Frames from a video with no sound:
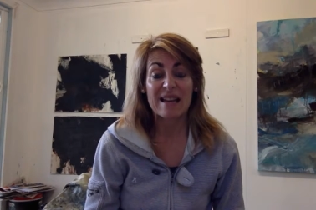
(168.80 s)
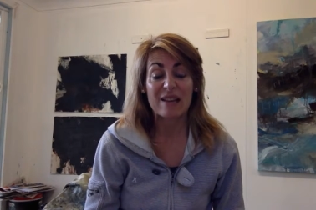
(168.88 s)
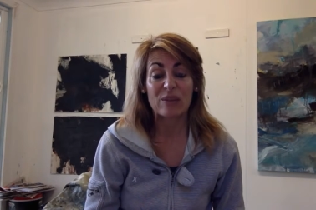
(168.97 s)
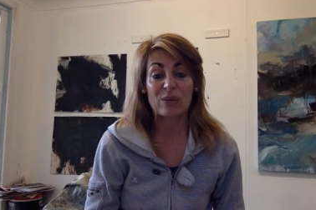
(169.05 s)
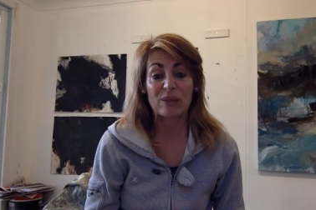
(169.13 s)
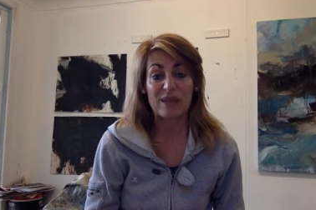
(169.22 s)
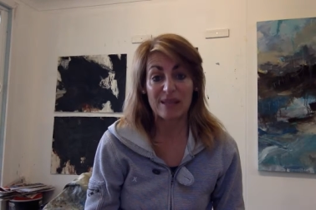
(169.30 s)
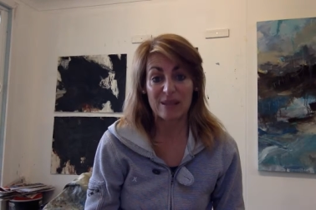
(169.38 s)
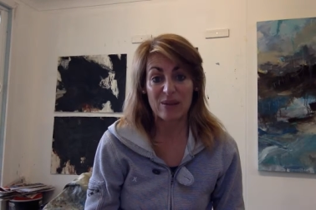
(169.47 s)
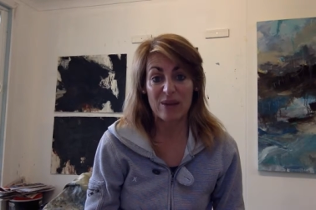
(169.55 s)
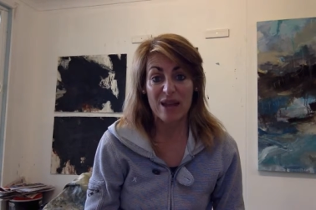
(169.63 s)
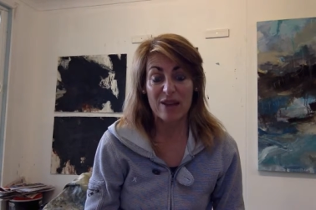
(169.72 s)
your next
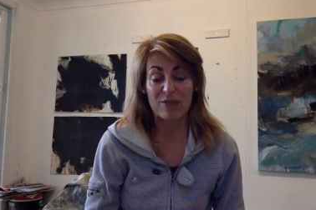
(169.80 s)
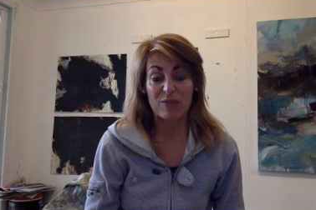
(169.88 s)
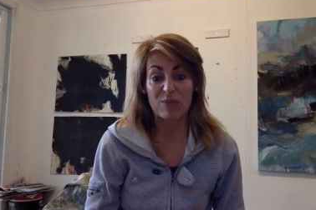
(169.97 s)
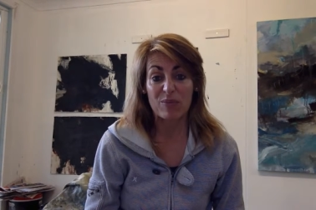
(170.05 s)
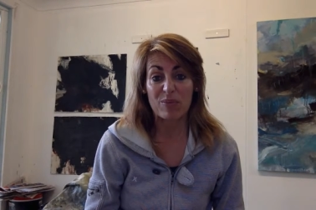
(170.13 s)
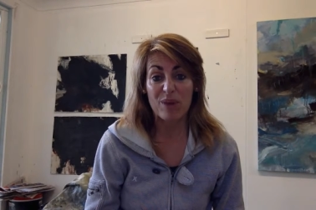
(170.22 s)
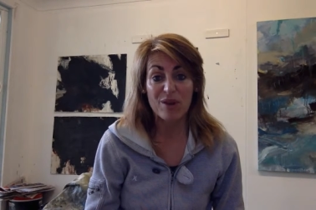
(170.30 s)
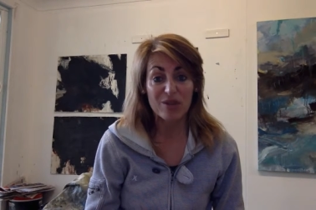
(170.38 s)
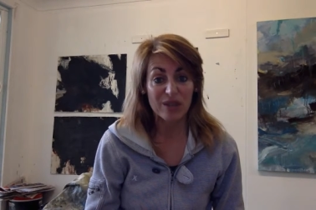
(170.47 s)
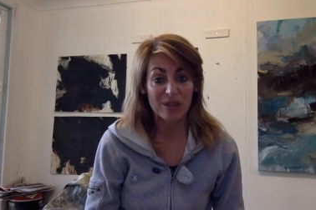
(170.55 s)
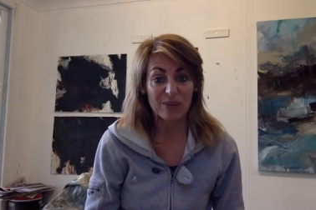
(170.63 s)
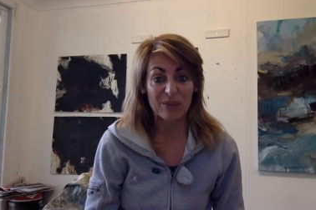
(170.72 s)
creative
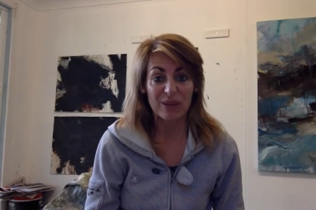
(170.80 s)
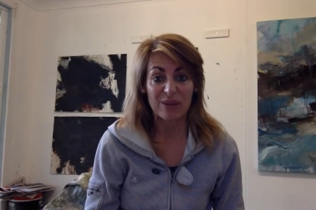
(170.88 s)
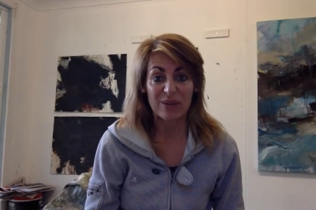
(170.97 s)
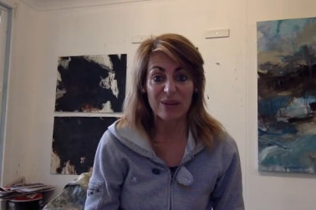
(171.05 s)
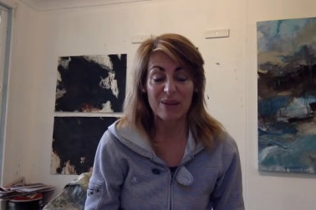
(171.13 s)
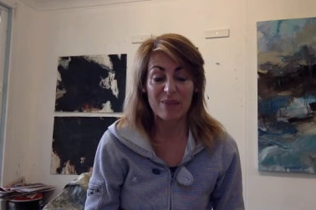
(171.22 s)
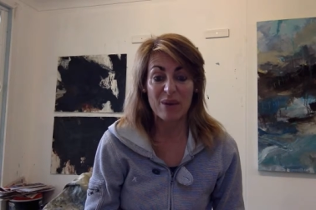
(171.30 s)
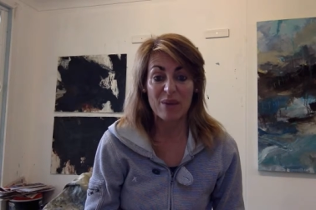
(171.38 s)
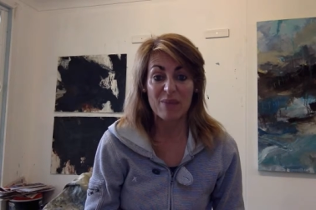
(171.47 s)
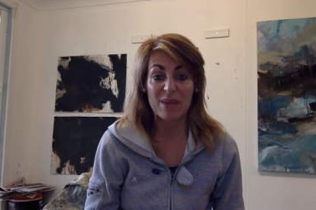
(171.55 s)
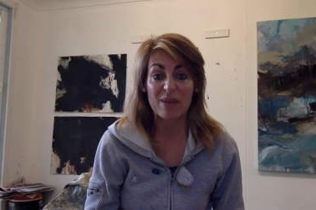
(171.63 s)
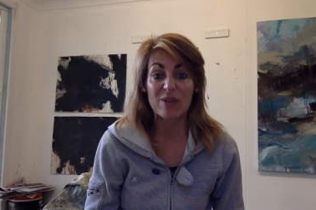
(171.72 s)
project, whatever that might
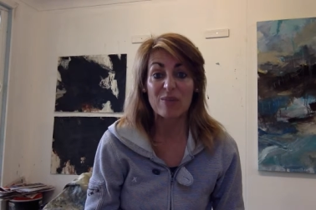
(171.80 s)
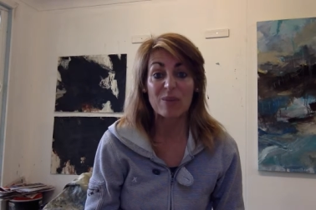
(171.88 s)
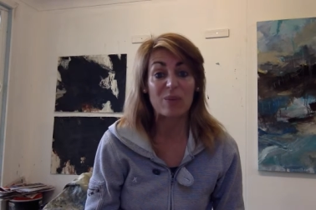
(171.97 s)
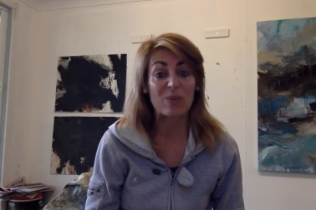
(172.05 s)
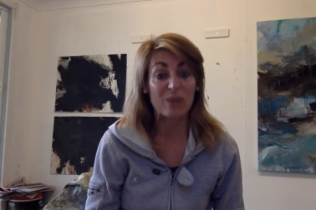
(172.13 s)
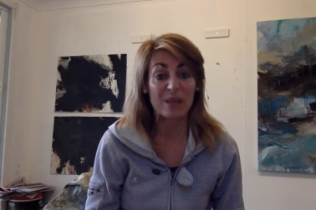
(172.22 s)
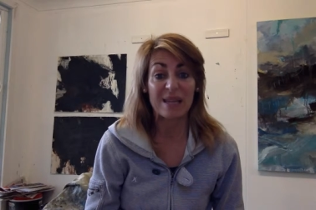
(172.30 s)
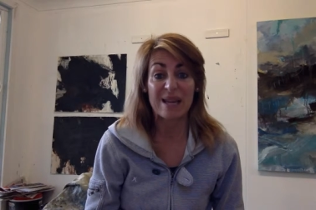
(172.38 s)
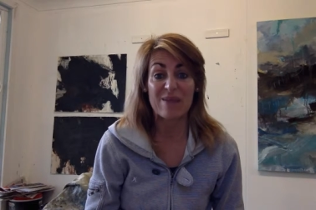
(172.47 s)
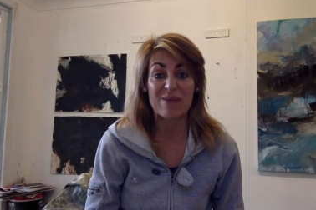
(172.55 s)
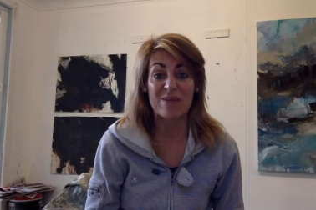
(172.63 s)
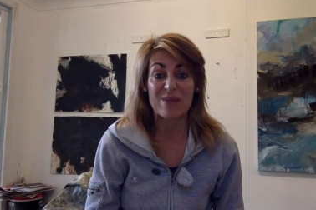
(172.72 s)
be, could be really
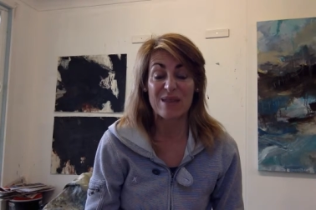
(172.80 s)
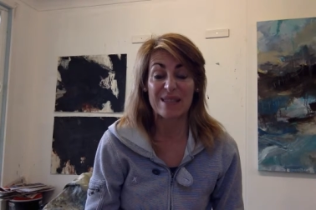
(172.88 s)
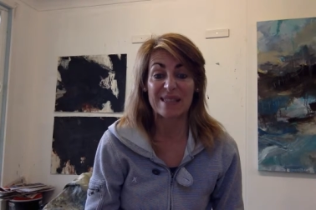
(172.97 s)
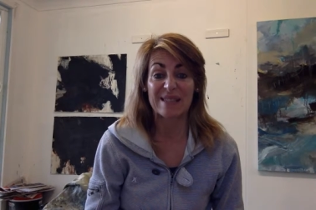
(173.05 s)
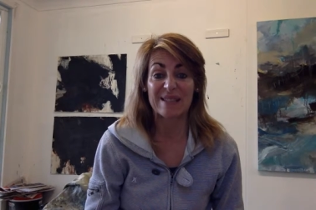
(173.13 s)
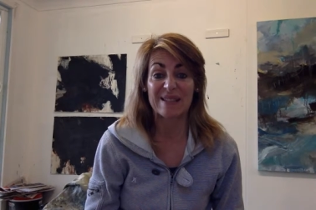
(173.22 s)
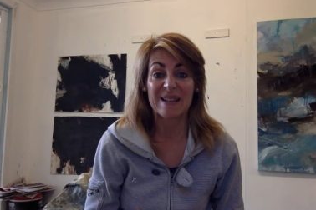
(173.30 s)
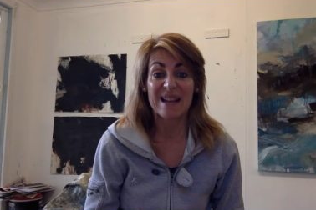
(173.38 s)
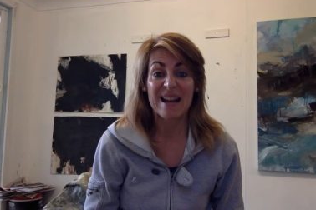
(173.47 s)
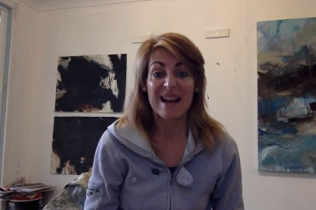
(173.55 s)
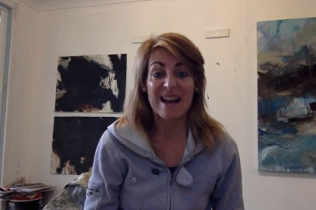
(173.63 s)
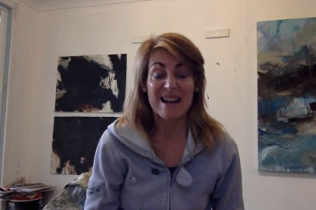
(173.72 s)
helpful things to
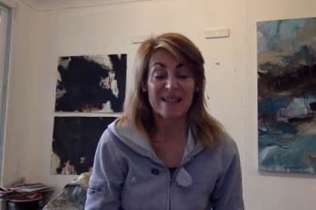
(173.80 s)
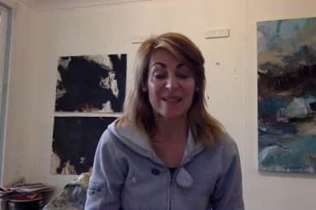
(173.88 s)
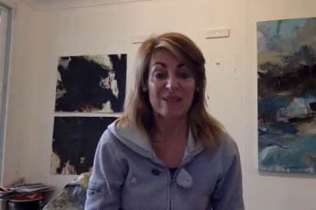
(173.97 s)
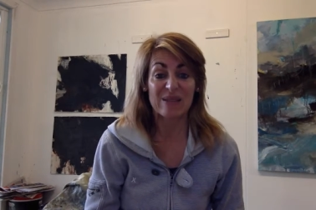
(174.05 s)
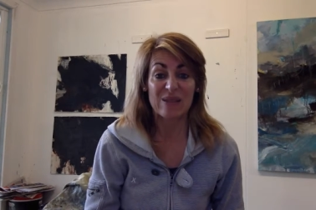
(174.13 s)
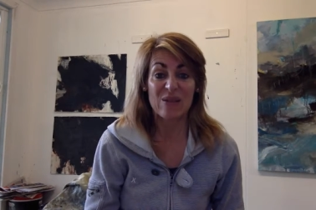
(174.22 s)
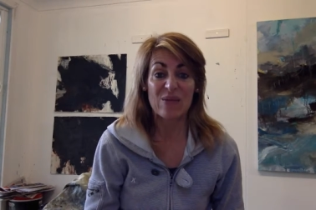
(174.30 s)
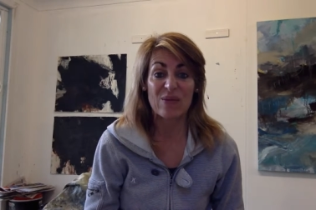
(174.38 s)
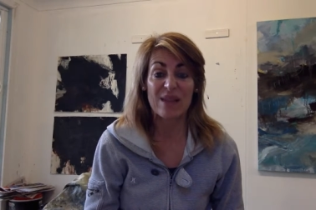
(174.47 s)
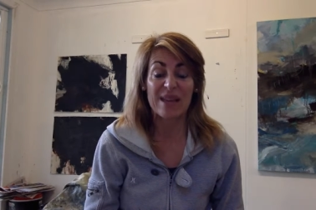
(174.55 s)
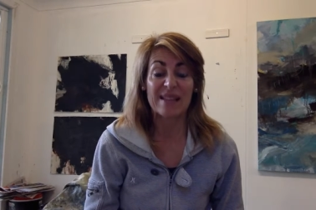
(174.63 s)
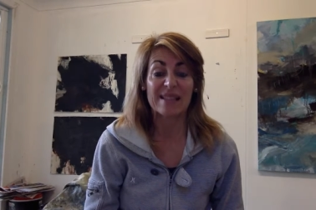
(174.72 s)
ask yourself
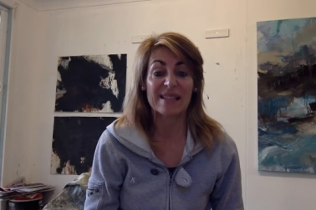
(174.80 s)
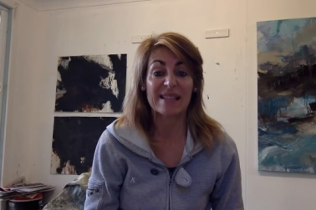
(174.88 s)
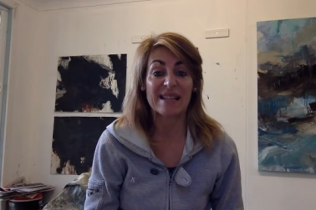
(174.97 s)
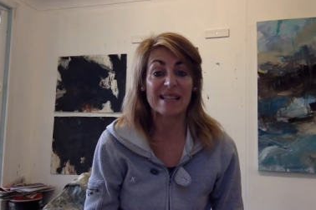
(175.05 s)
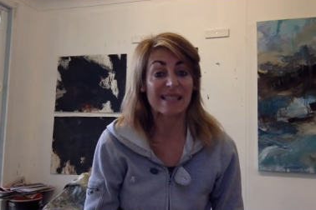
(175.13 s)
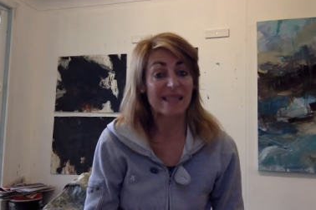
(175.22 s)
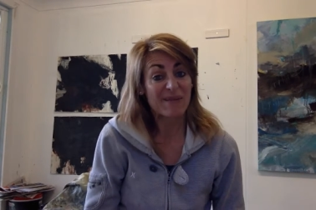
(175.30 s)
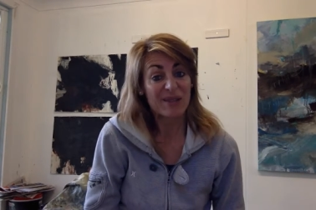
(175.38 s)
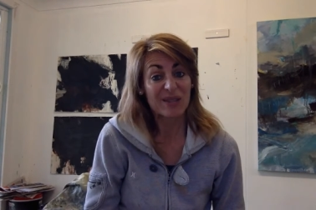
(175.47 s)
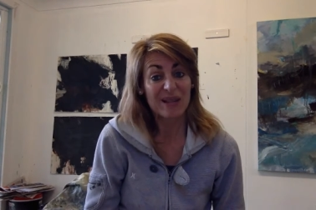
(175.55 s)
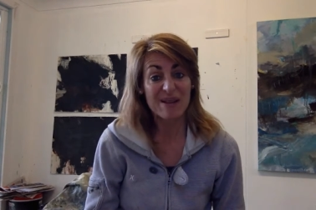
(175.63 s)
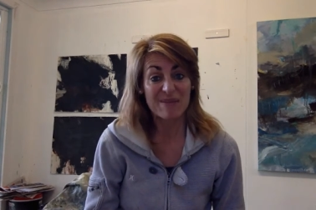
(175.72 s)
and see
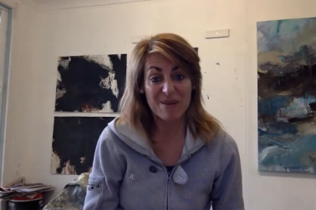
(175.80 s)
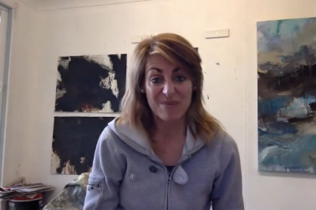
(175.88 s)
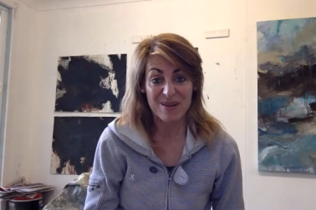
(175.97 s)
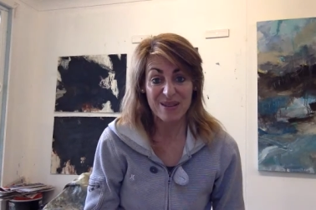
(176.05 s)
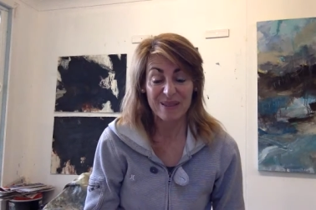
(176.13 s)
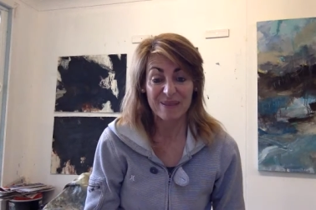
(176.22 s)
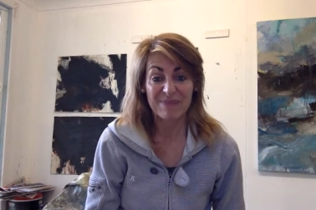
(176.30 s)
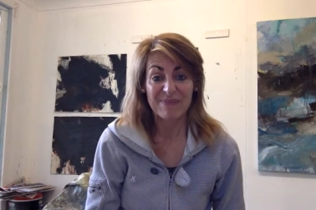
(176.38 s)
what you come up with.